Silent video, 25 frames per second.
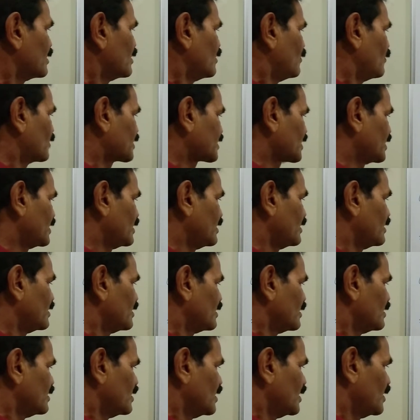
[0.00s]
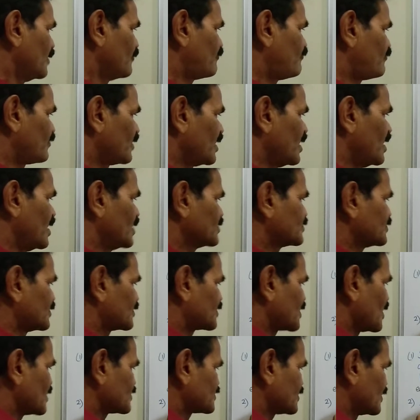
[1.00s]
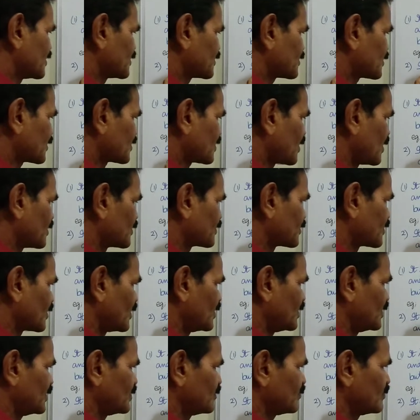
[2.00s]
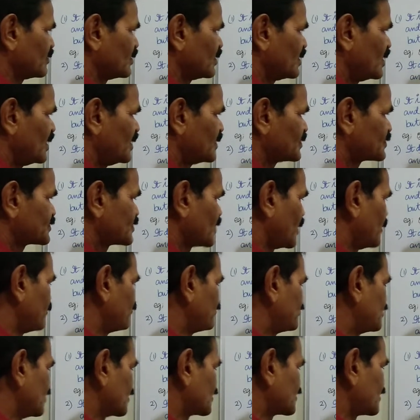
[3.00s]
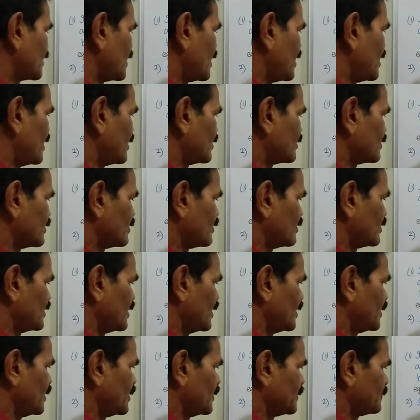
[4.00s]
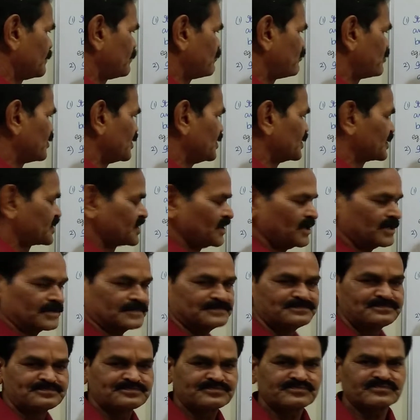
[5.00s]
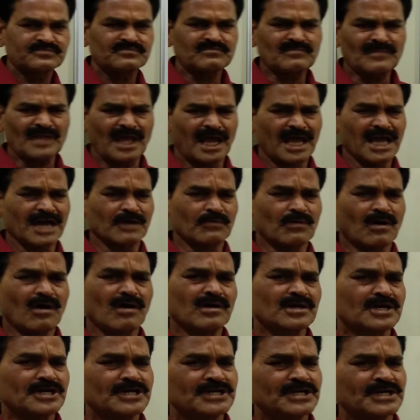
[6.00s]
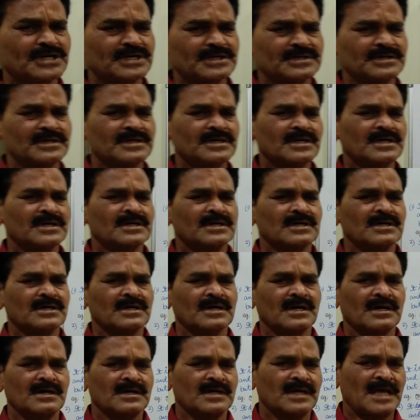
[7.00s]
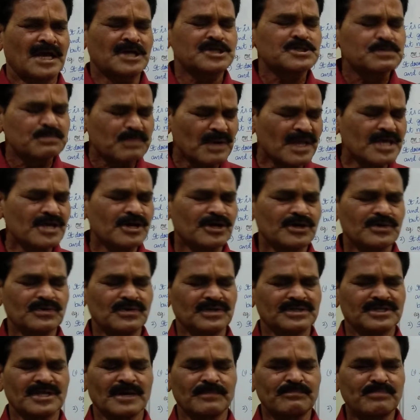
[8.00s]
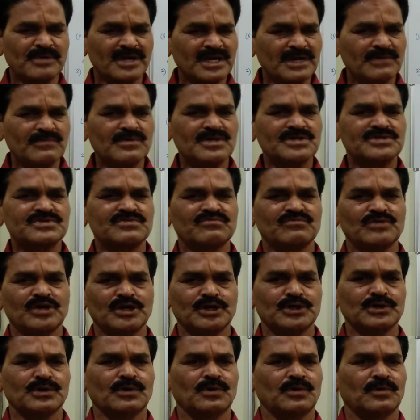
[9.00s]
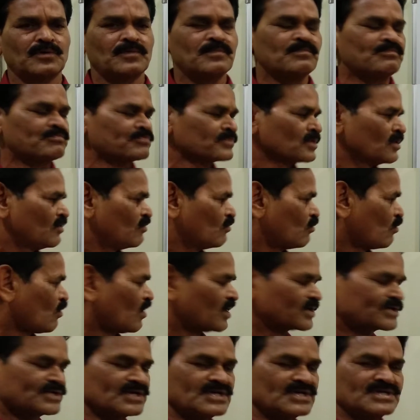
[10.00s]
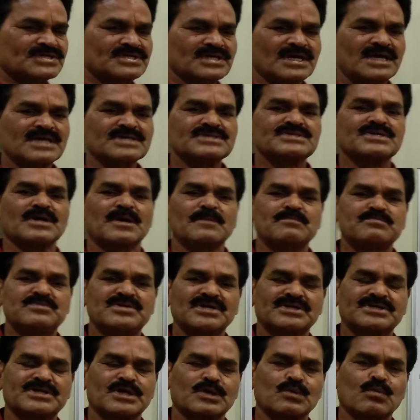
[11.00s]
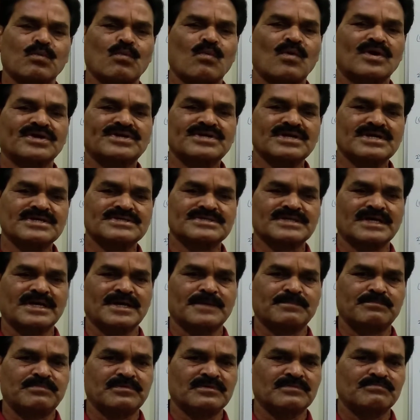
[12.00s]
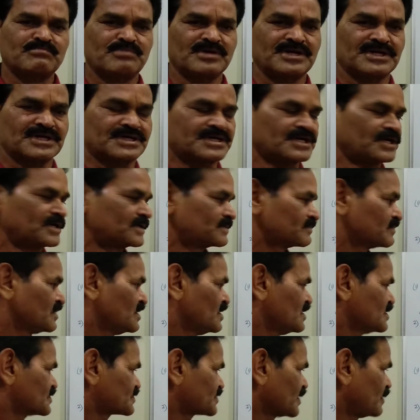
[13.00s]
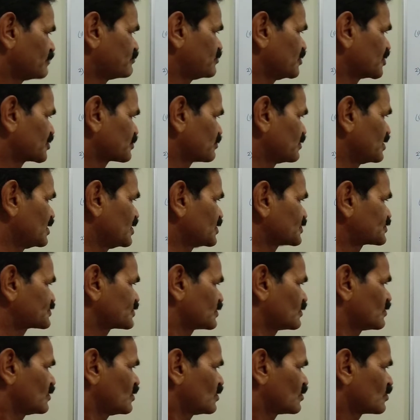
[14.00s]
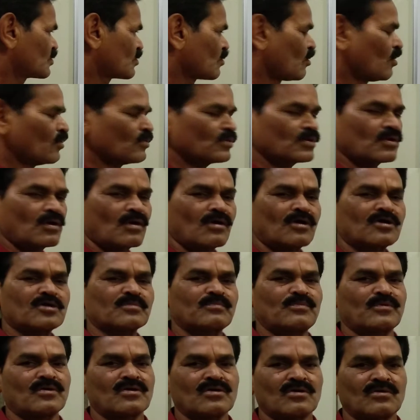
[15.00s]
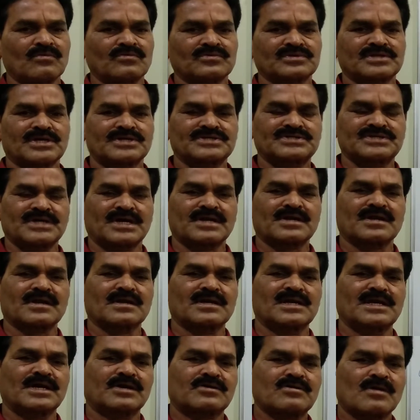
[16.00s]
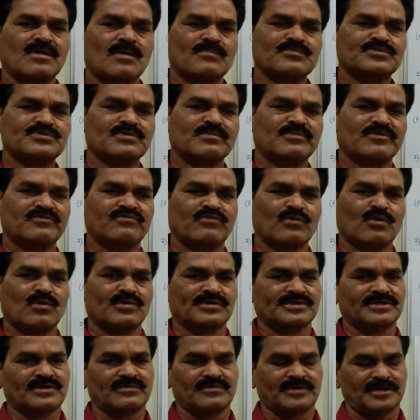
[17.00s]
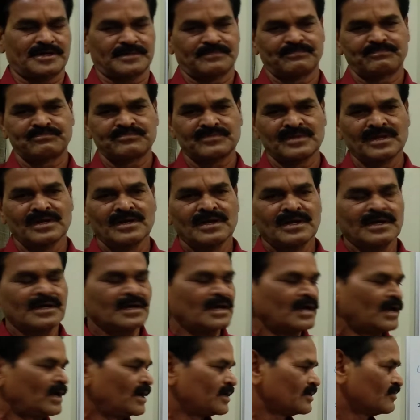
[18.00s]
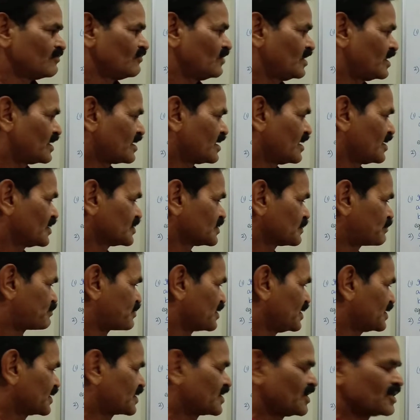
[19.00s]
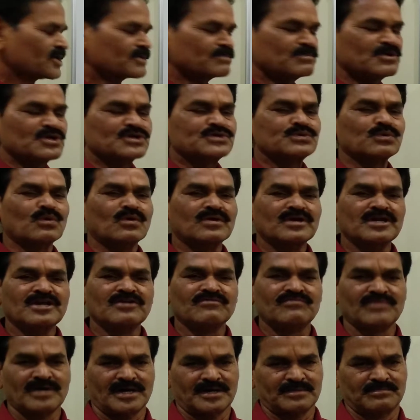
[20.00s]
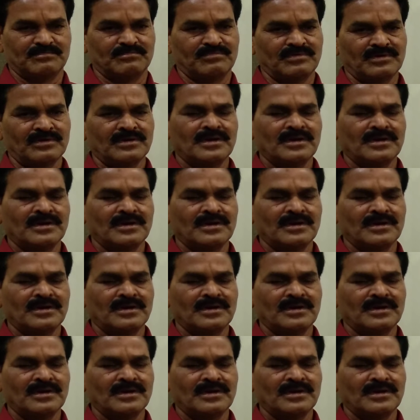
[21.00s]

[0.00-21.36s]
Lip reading: okay, a phrase doesn't contain a subject and a predicate. I have already explained in the previous video what is a subject and what is a predicate. Subject means noun or pronoun that generally comes before the verb, and whereas the predicate means only verb,